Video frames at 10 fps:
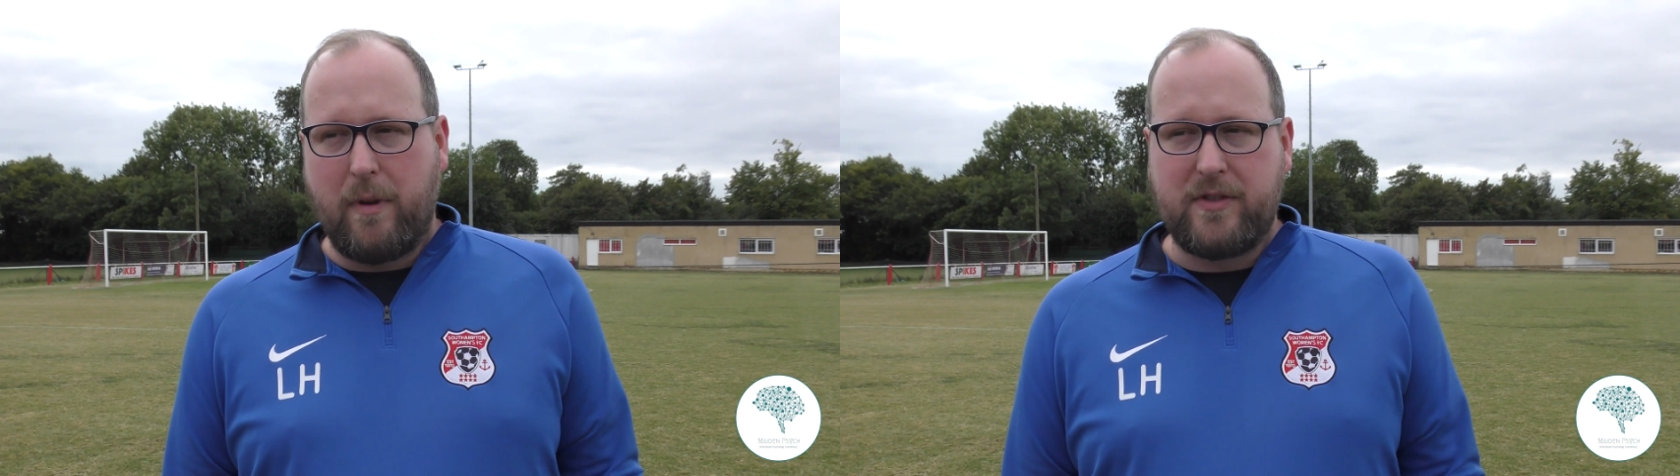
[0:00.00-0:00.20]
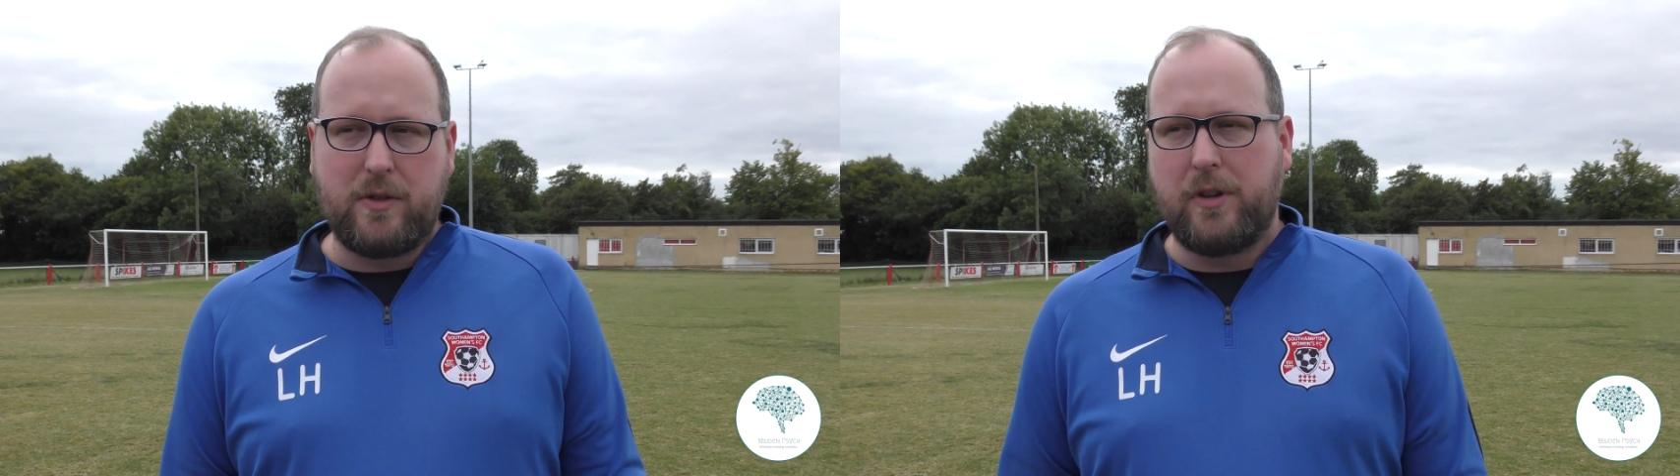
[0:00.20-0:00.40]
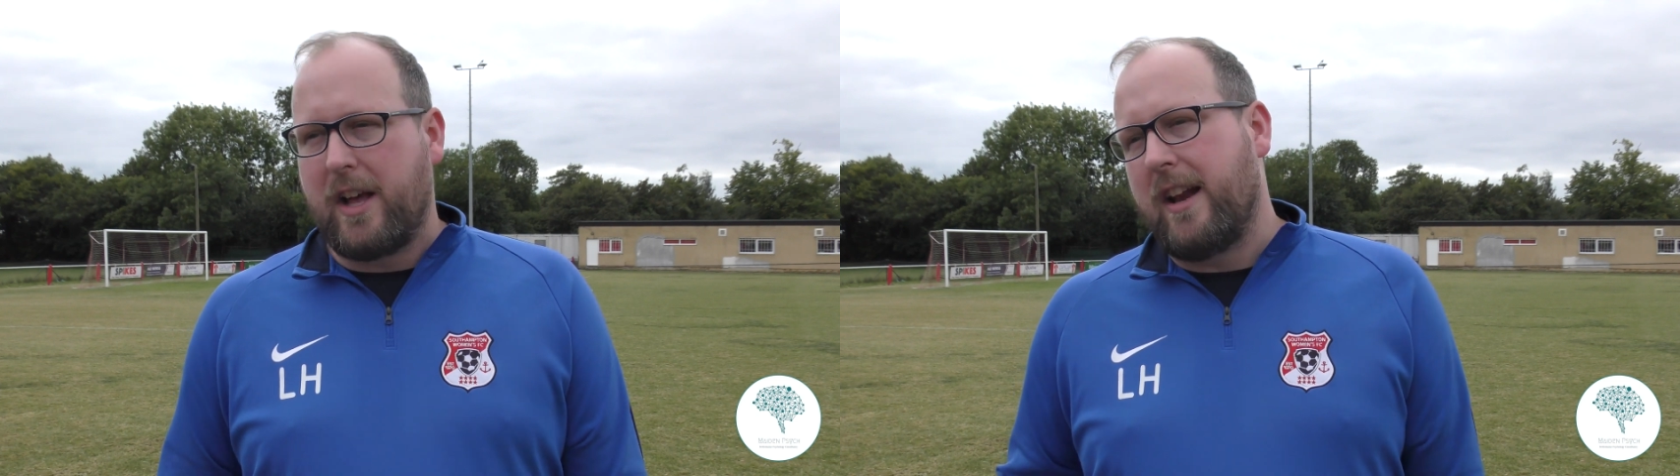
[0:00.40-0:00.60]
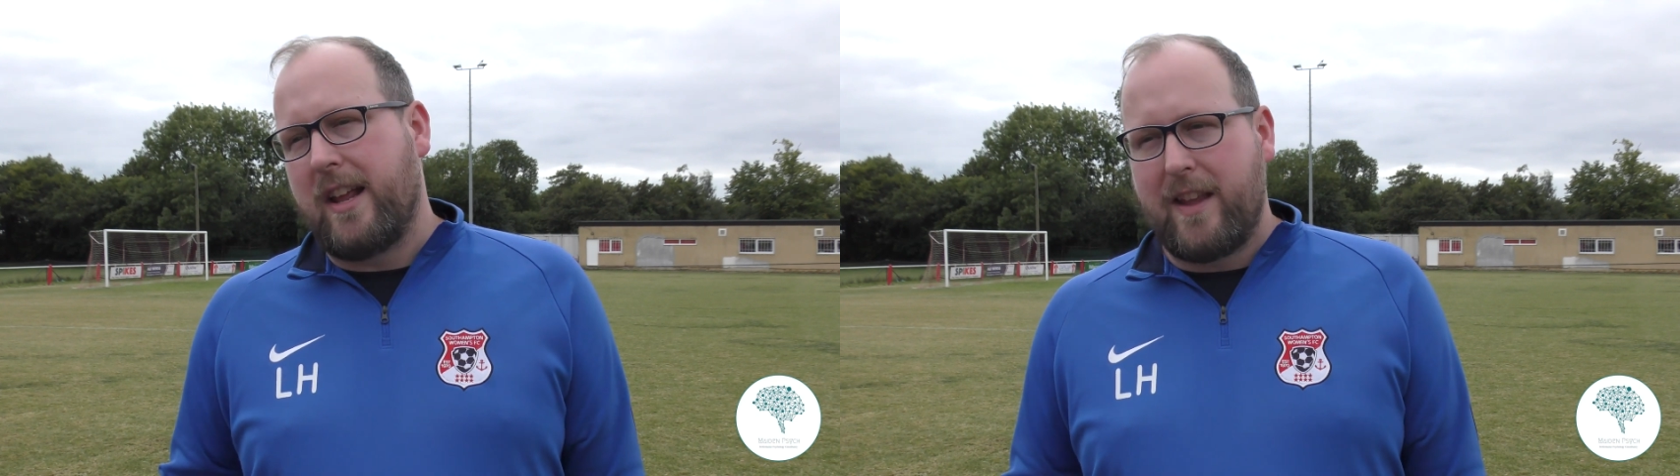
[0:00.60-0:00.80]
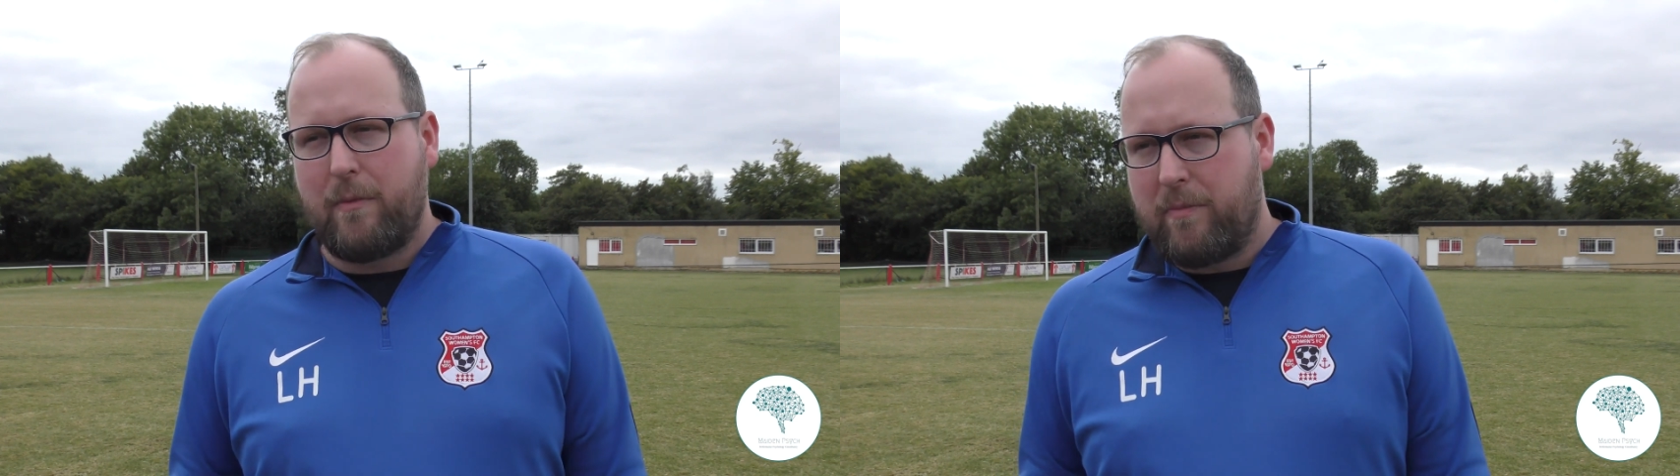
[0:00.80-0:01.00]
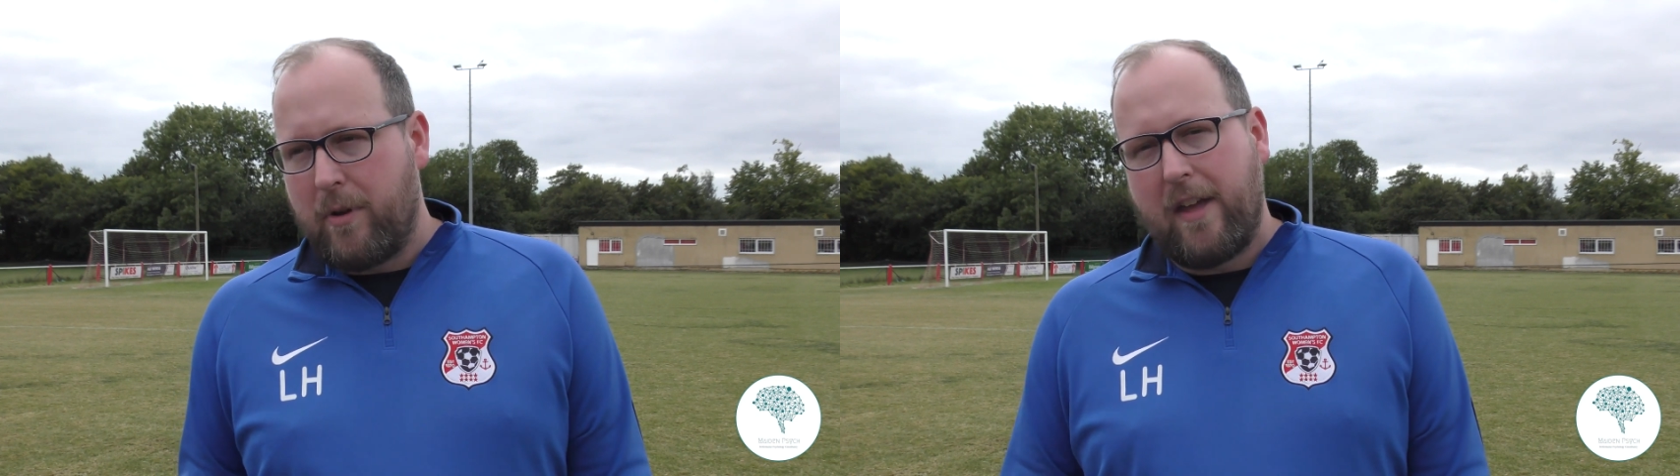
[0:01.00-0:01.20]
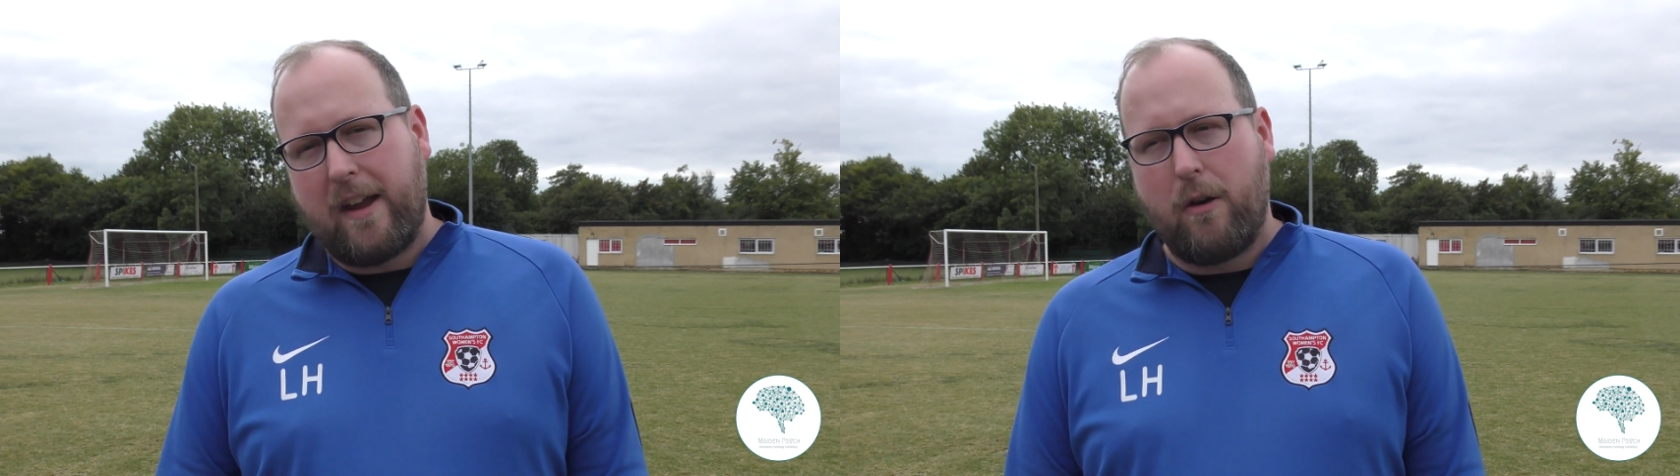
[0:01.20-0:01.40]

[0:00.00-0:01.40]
We've scored early and then we've put their